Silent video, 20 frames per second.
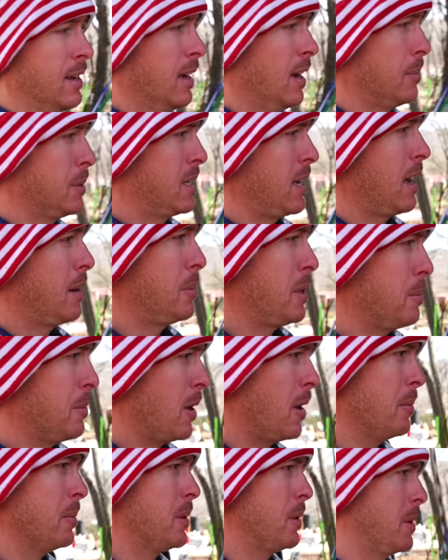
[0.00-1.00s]
I'm tad bit
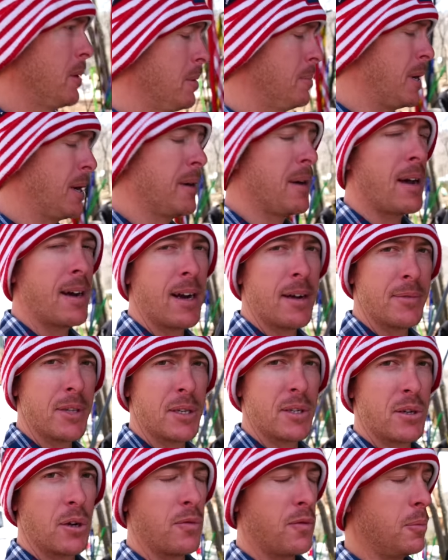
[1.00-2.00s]
bummed about not having the
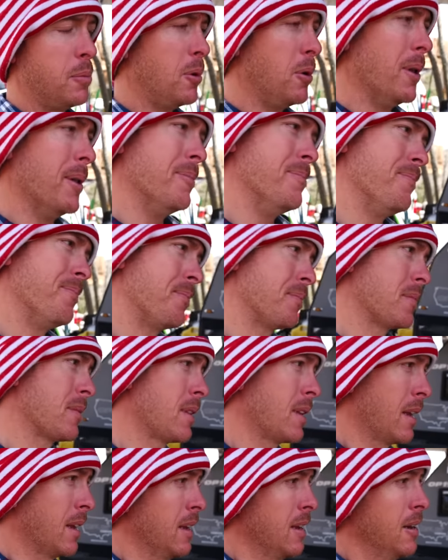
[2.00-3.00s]
silver bullet,
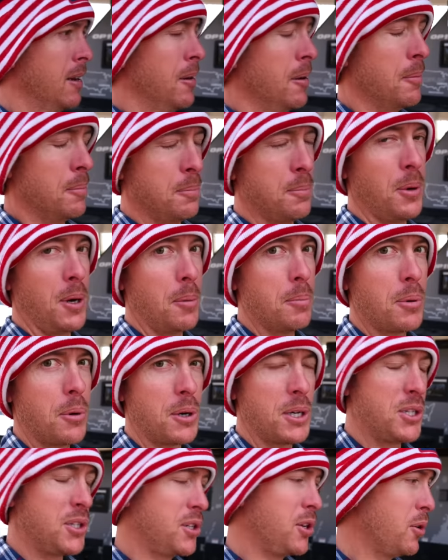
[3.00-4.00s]
but I'm
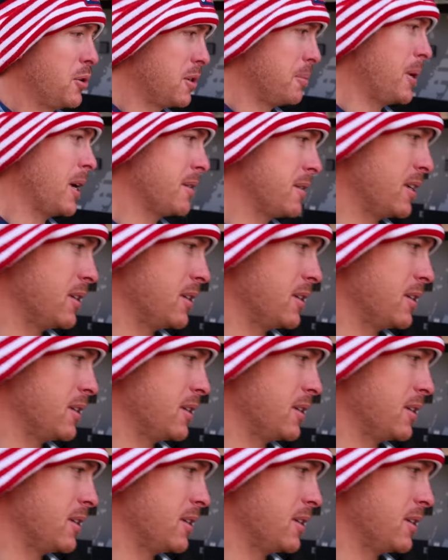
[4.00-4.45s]
pretty stoked about